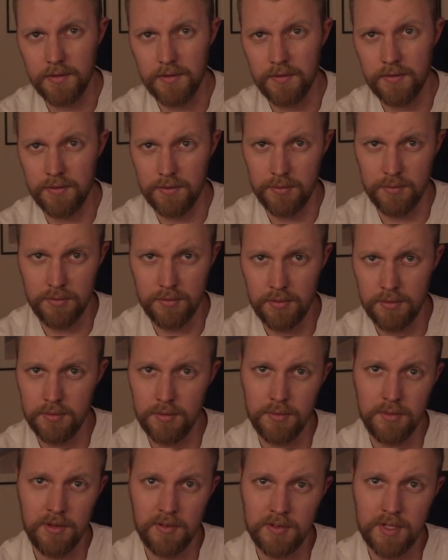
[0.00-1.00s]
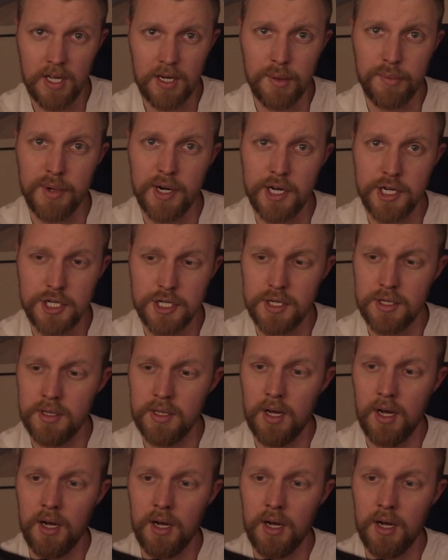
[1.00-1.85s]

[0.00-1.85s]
So to do this calibration,